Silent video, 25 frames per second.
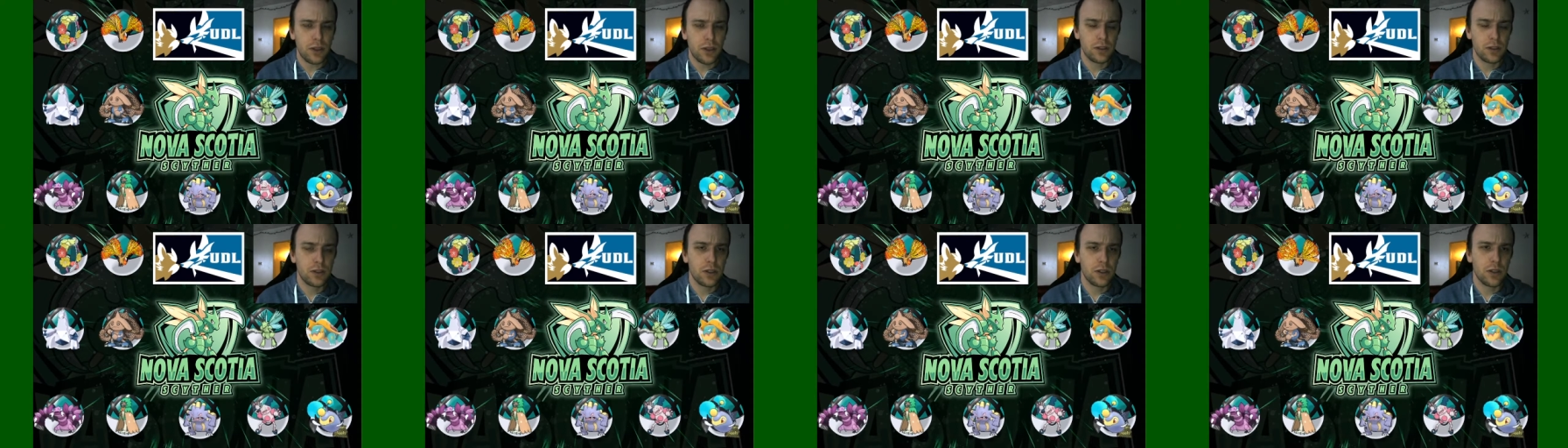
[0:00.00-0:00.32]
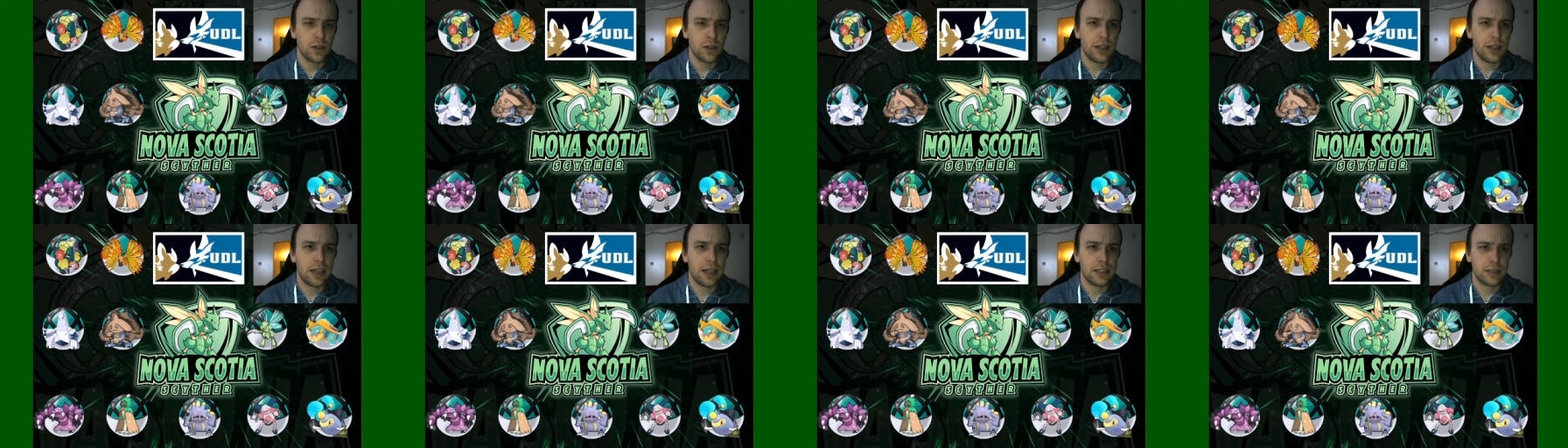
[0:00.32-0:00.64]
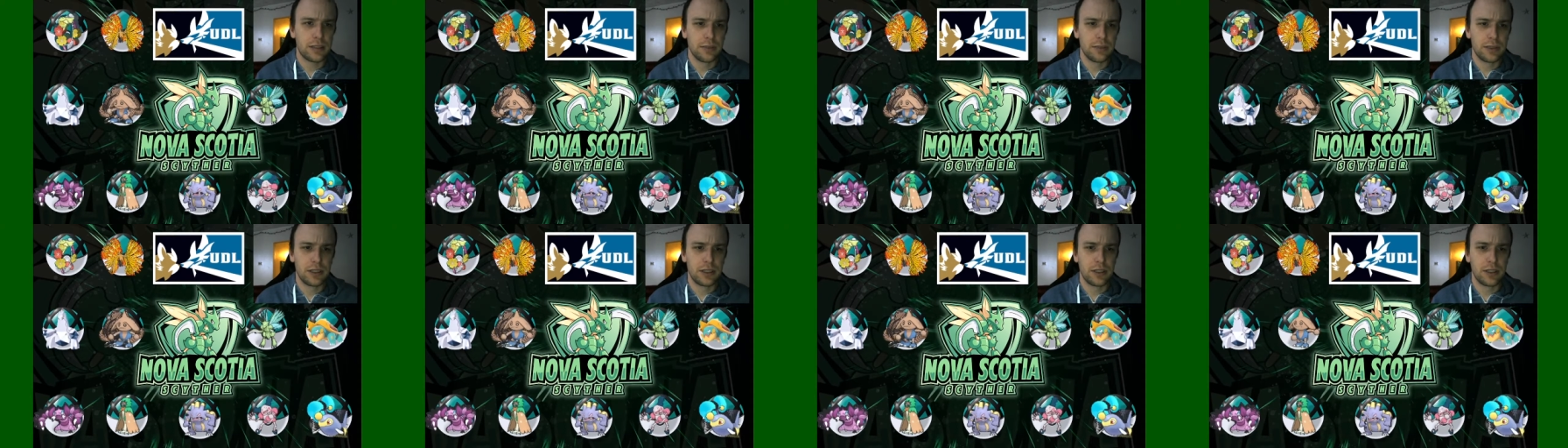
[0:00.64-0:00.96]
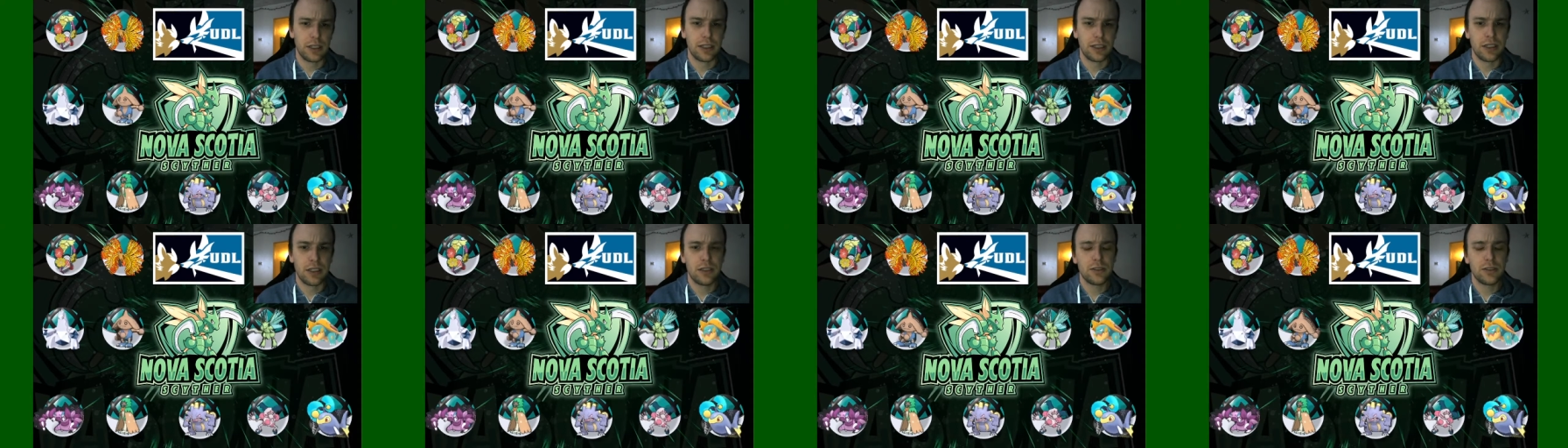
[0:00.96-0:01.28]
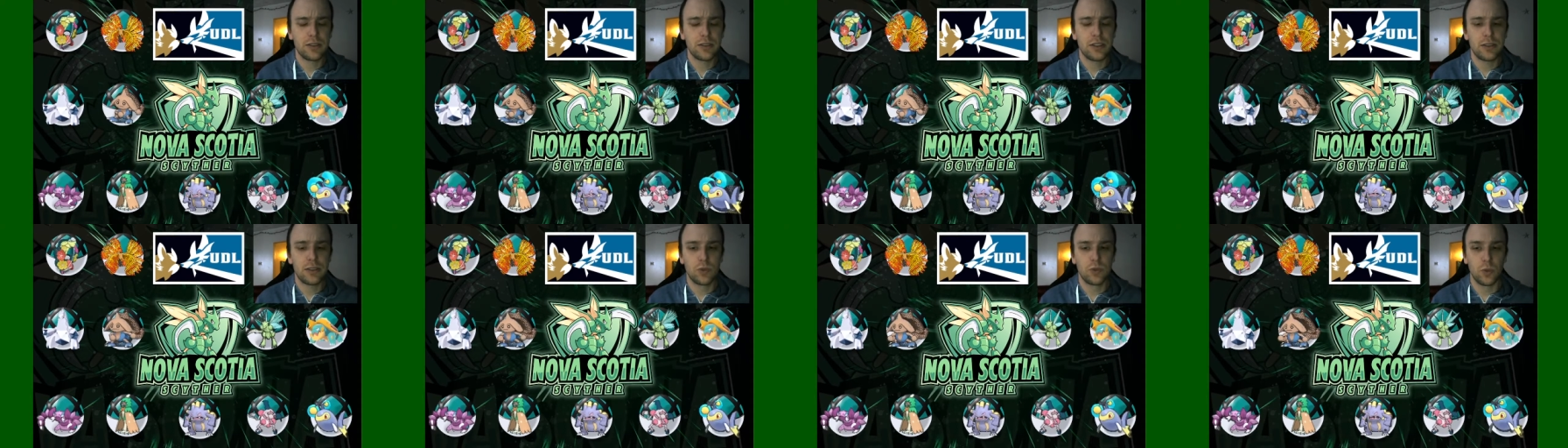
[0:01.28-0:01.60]
so that can be good. It
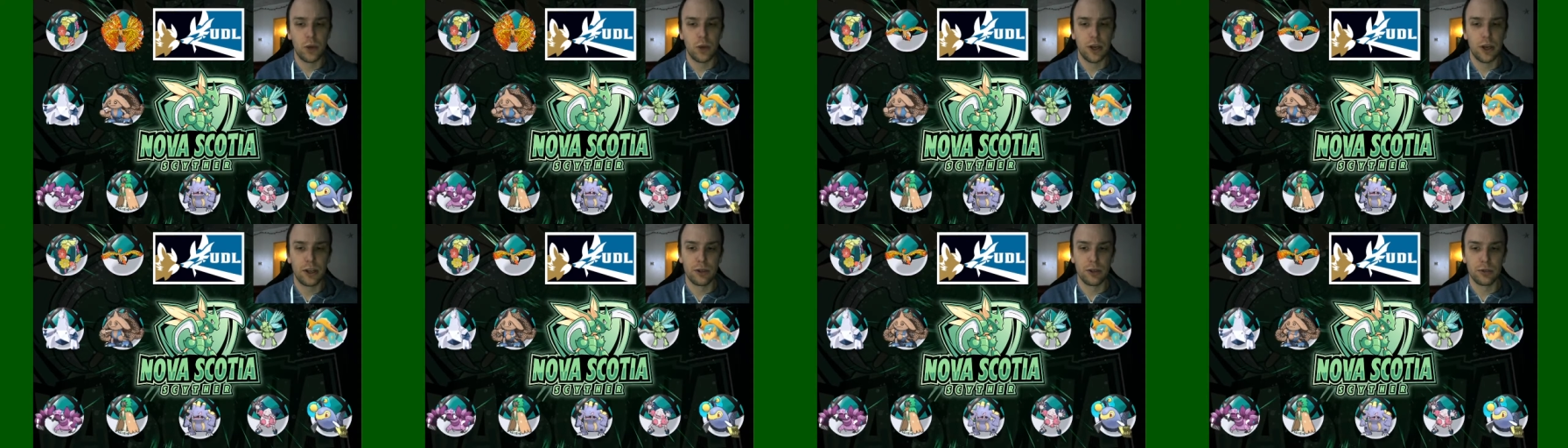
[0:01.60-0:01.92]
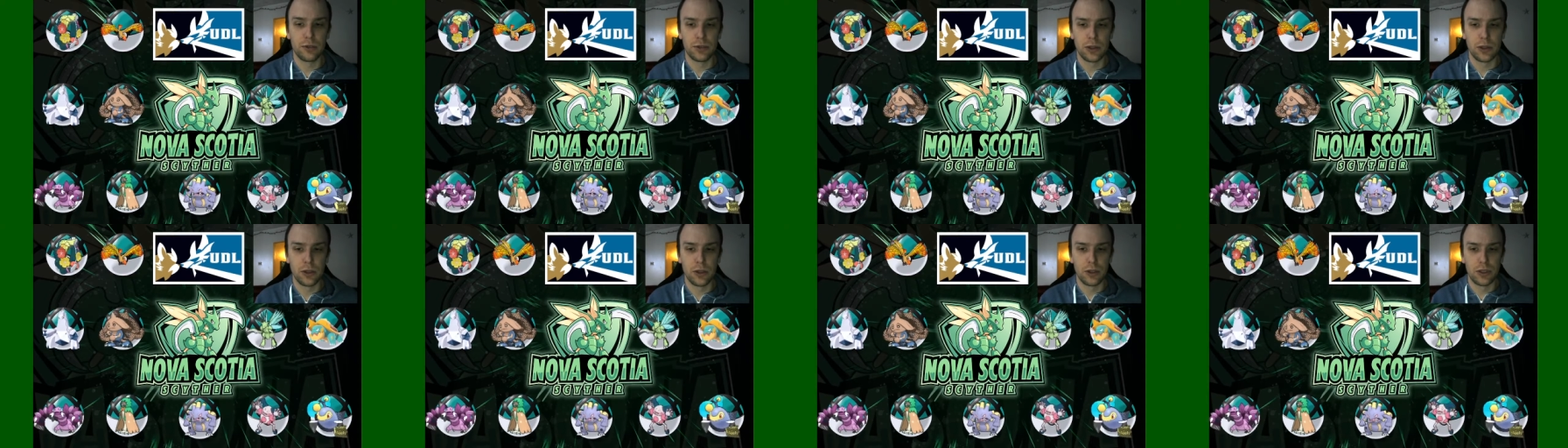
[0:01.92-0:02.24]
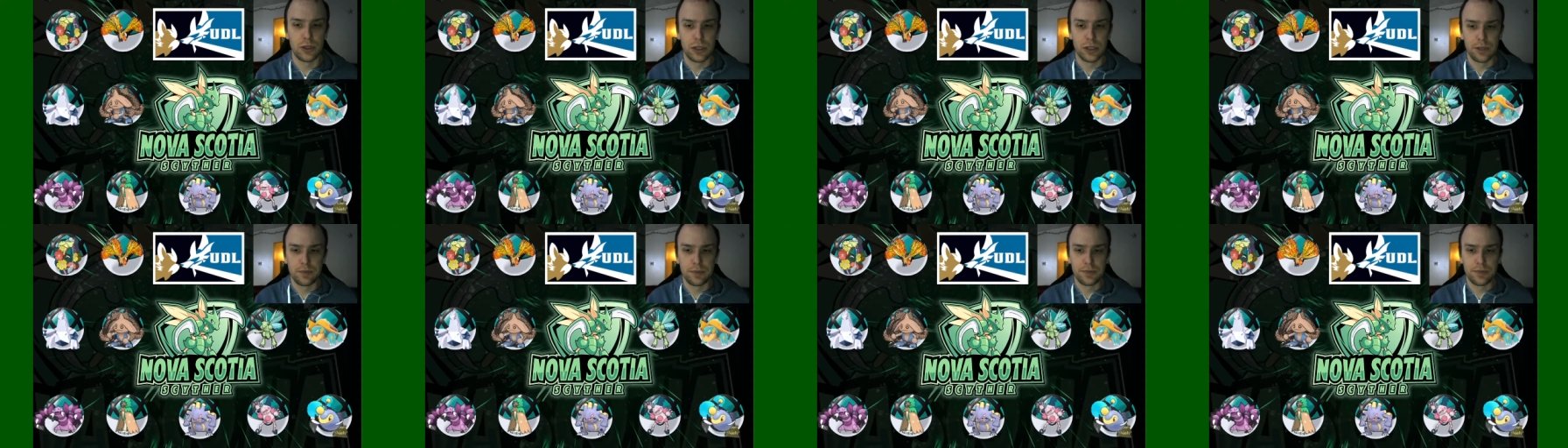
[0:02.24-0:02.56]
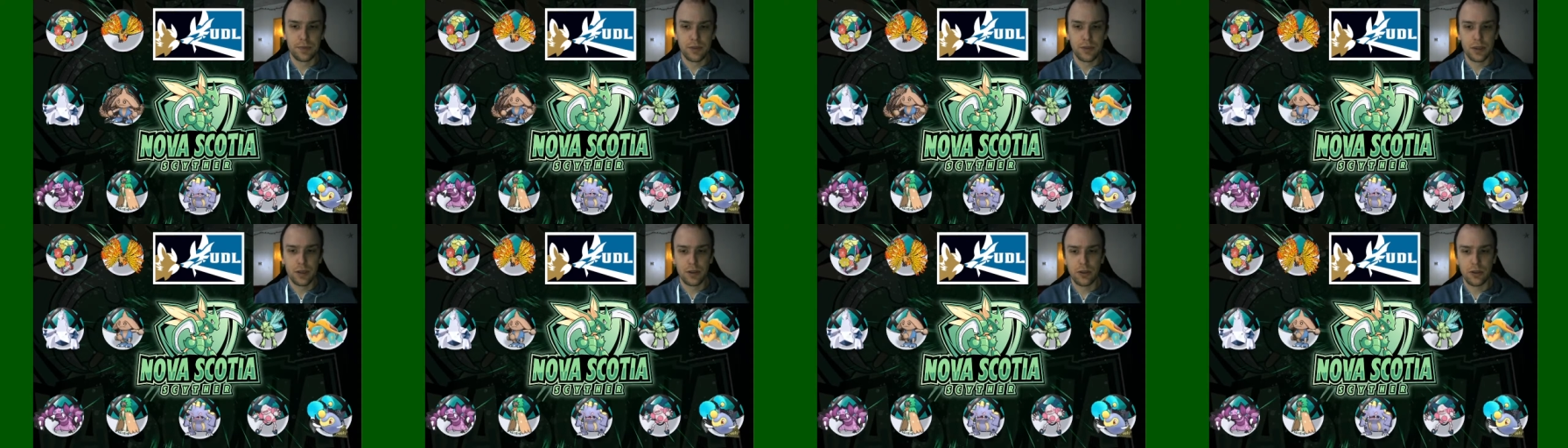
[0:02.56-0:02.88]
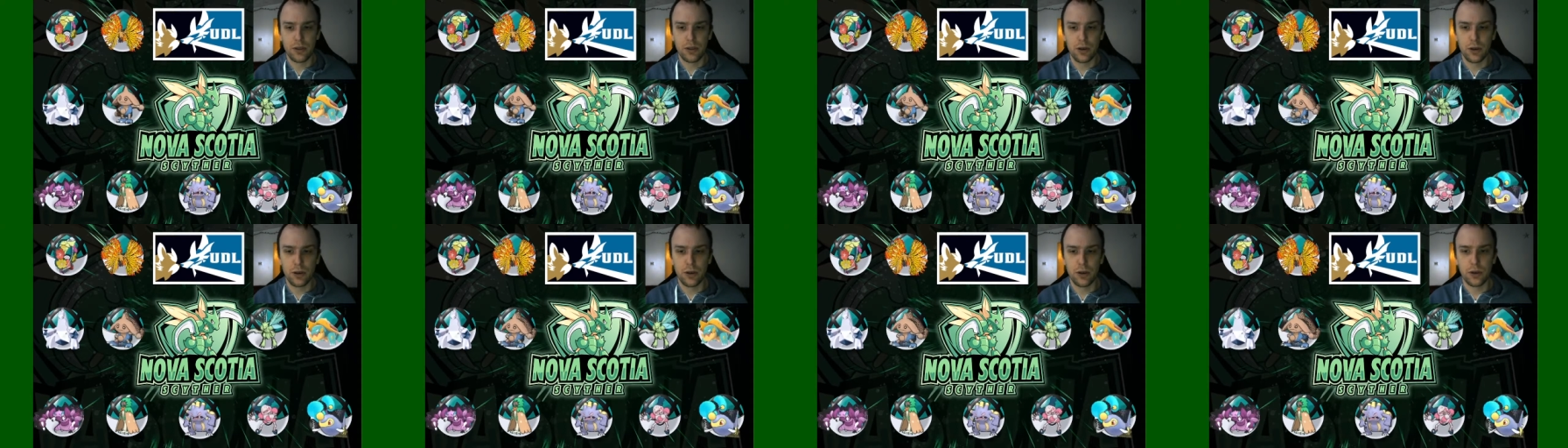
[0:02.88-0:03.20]
also has Water Absorb,
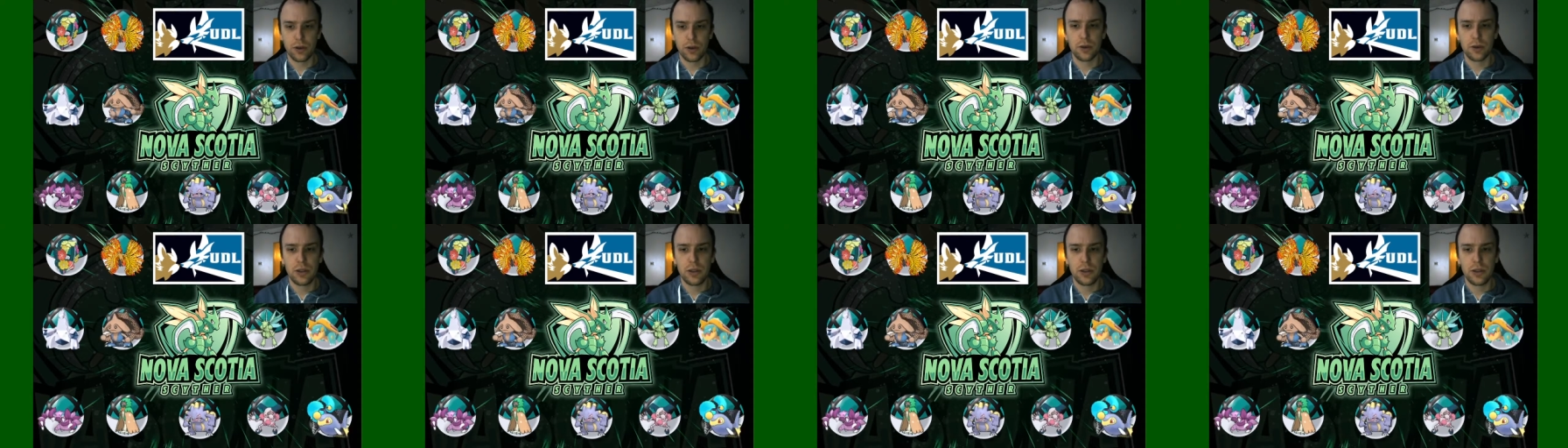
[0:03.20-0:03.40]
so